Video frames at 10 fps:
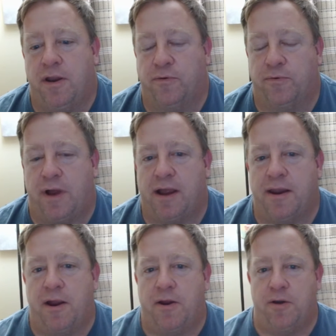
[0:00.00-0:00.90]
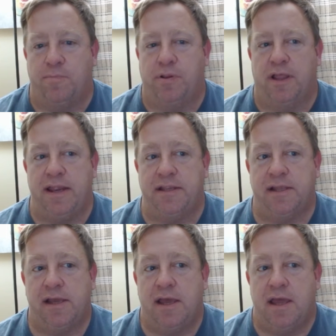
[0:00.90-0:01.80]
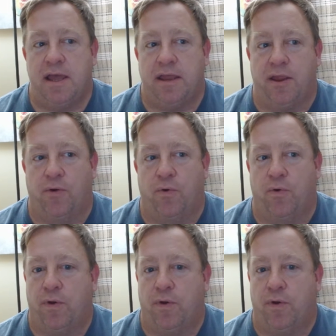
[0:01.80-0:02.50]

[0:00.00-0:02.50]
rock and a hard place, you know,